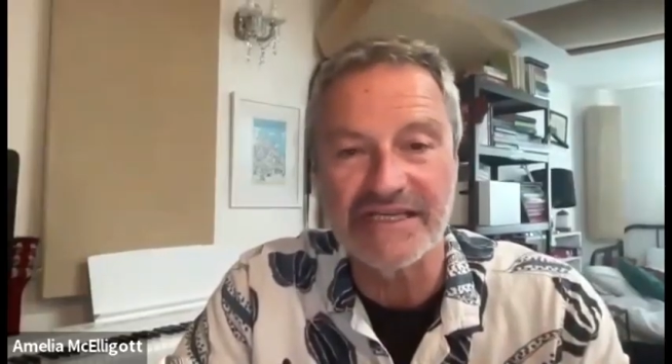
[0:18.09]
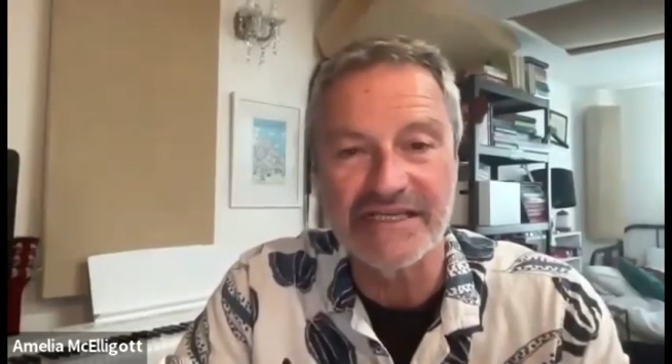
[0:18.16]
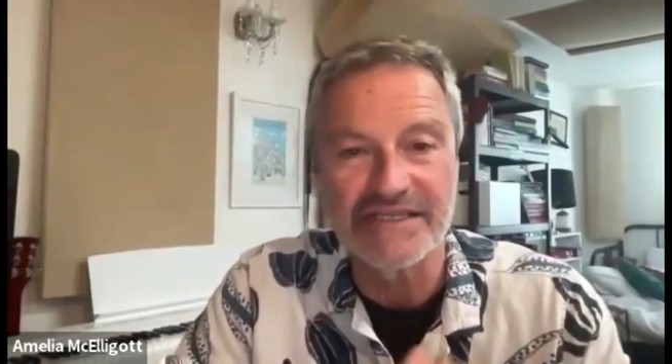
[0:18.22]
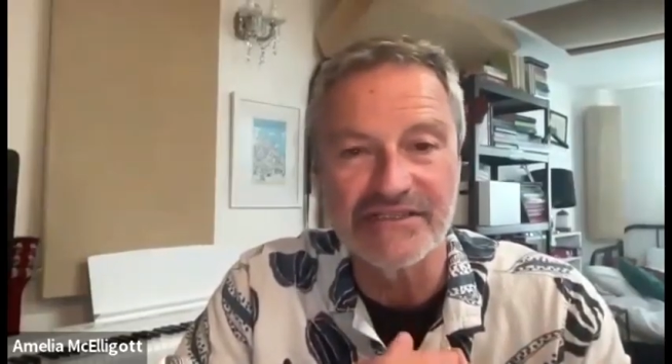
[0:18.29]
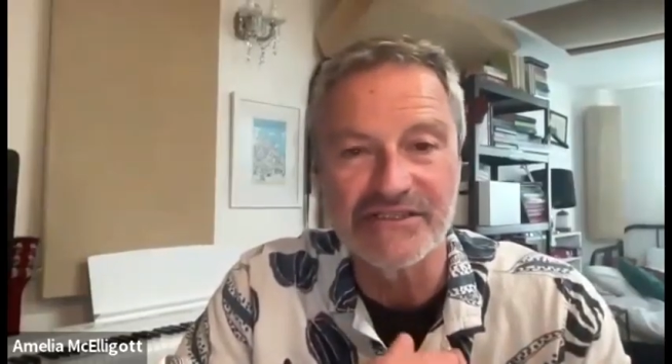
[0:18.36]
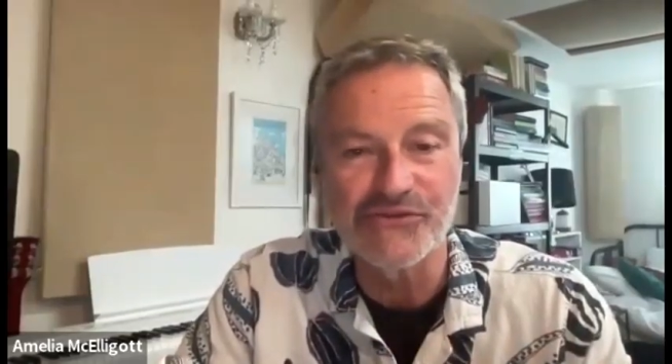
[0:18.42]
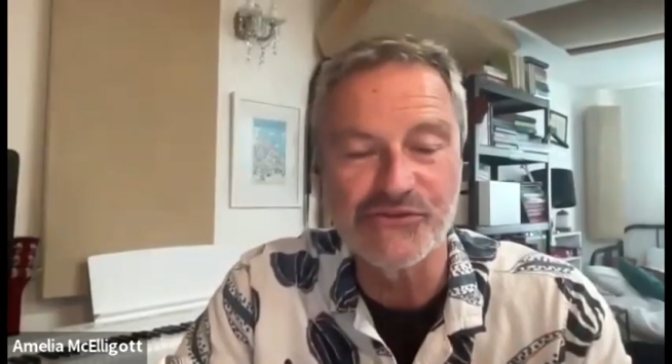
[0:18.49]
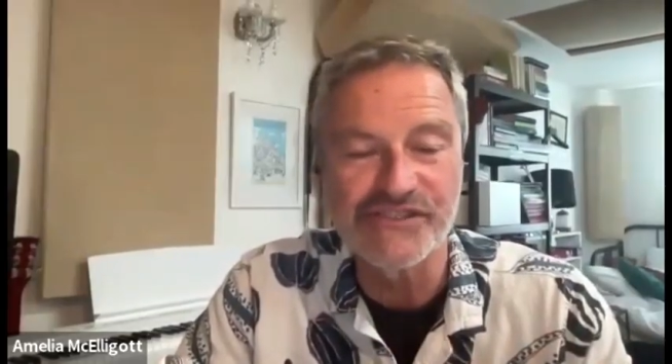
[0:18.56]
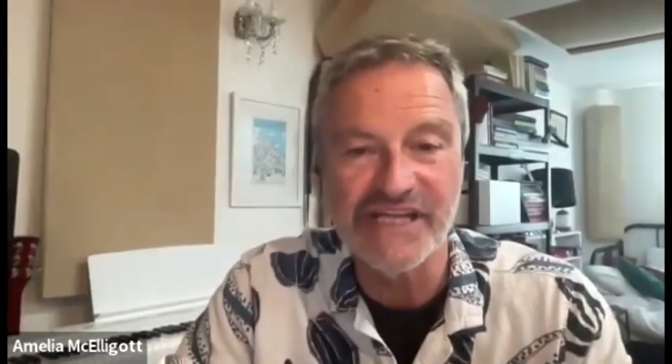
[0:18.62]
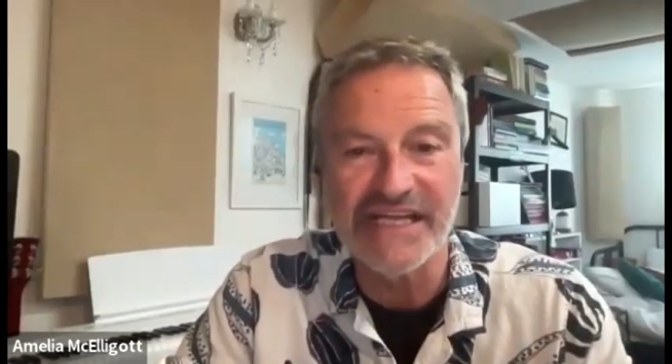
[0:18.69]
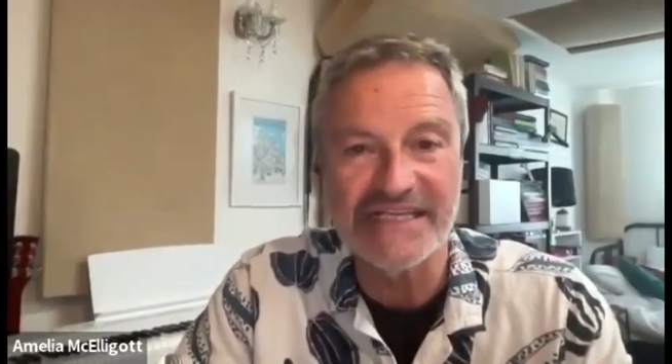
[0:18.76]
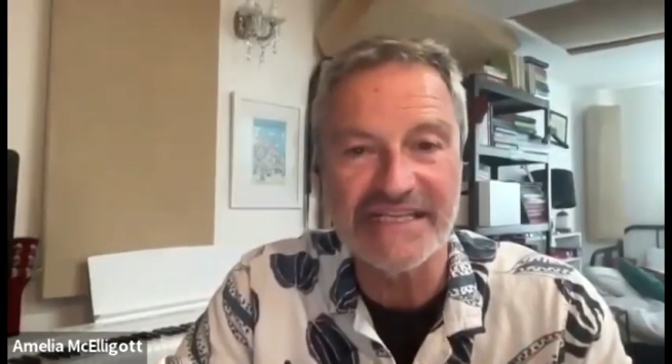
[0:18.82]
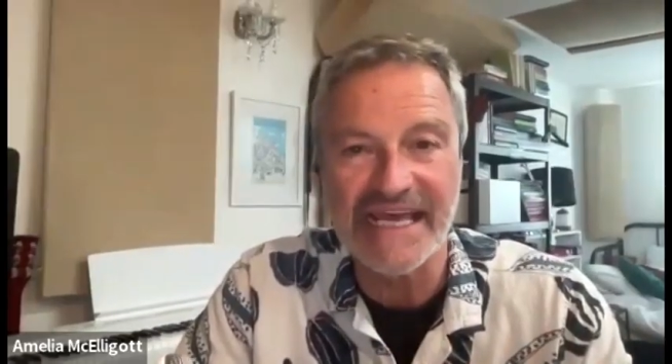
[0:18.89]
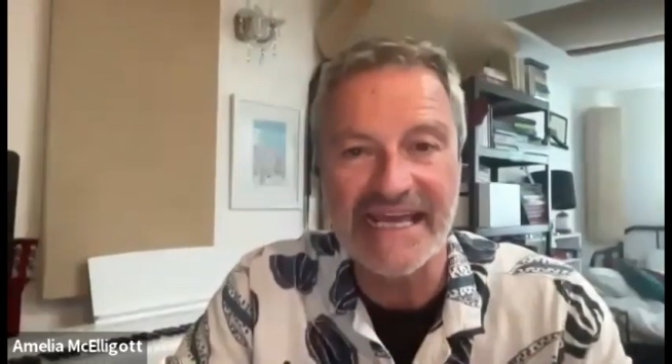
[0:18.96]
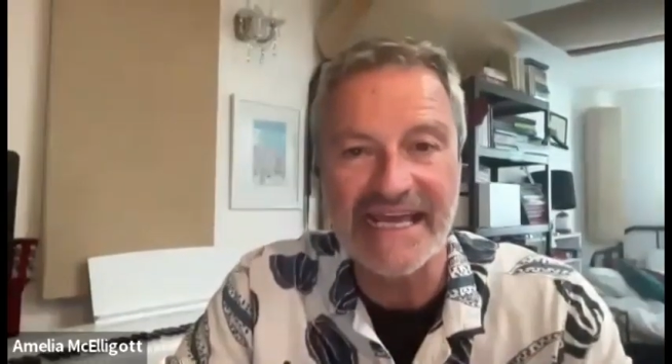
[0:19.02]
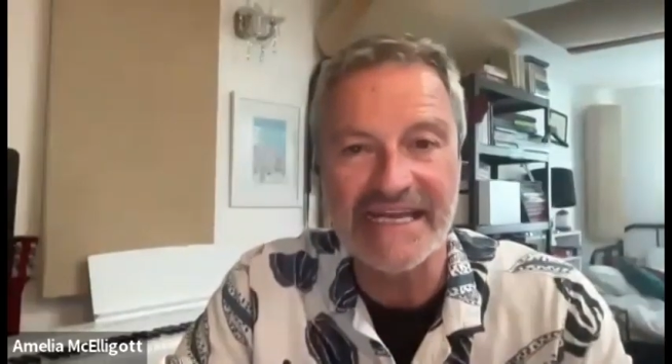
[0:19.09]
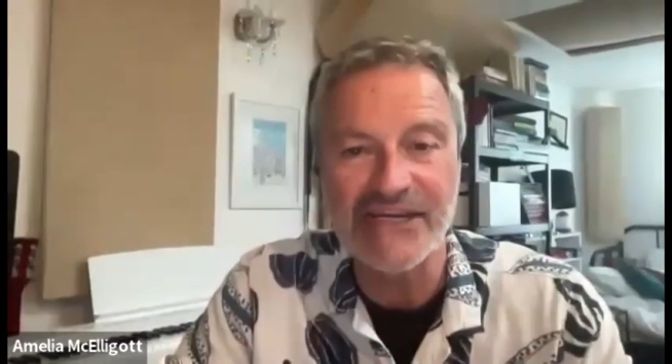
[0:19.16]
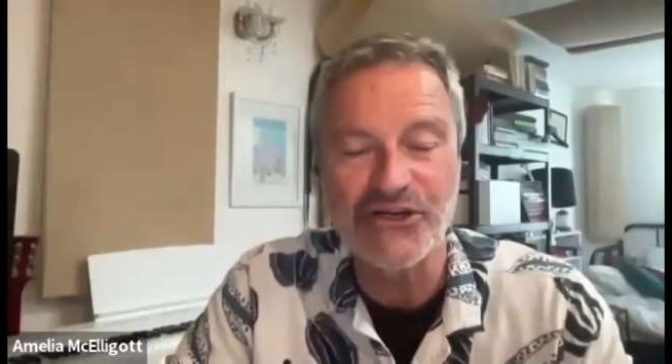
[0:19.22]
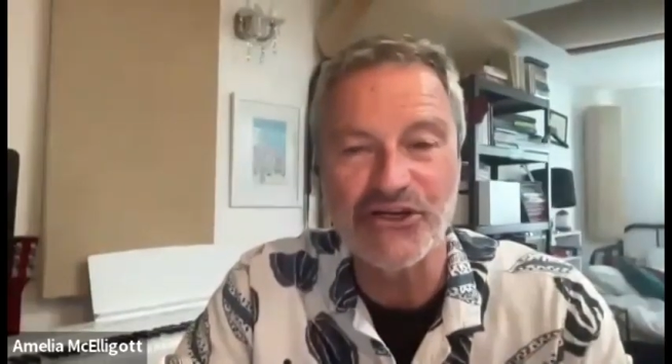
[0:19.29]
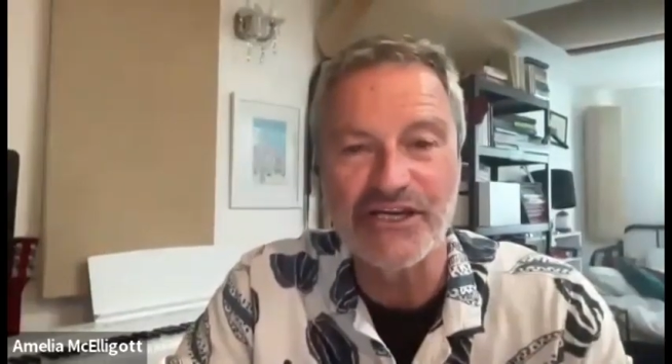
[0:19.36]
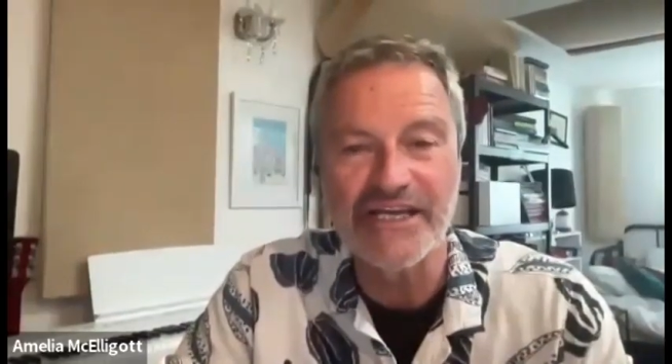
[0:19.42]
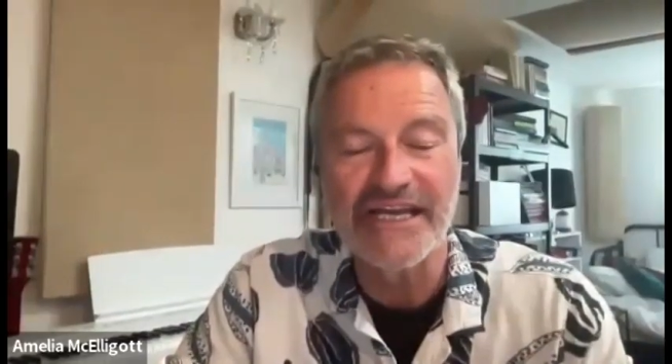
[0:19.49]
Newsnight
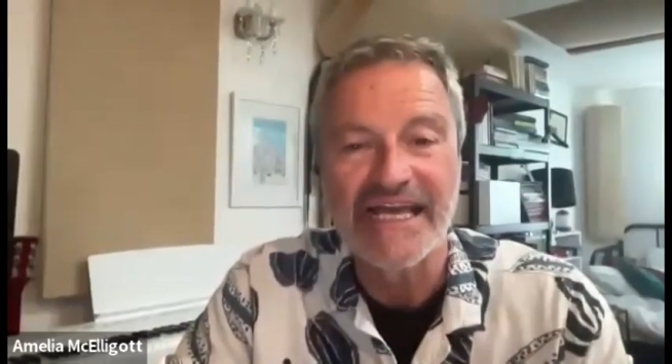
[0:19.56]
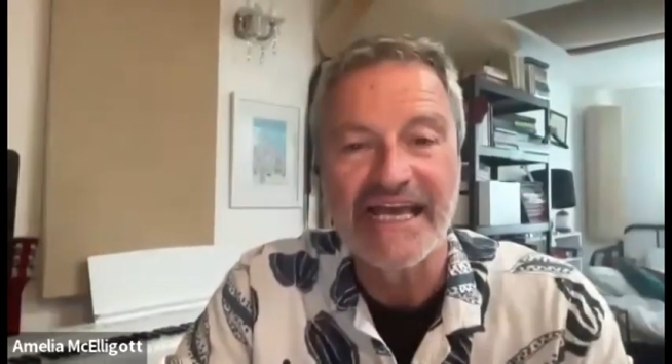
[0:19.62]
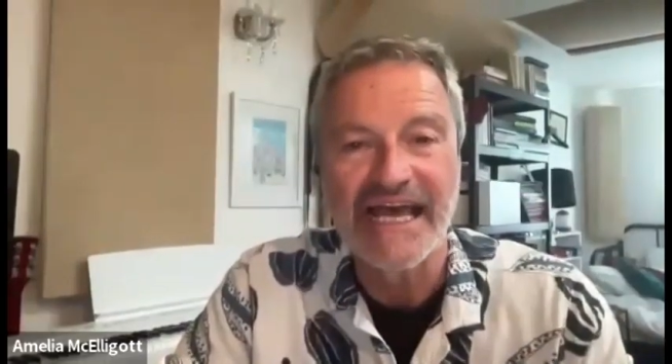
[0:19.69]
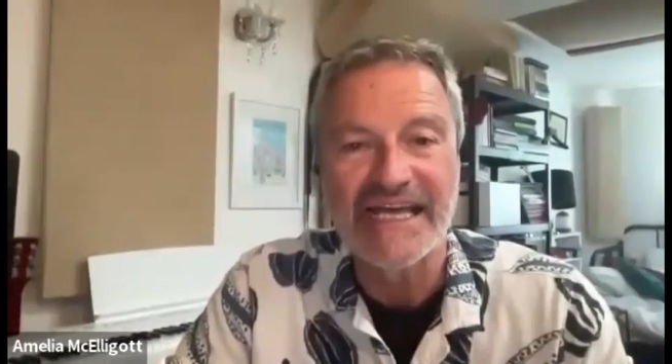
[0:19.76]
anchor,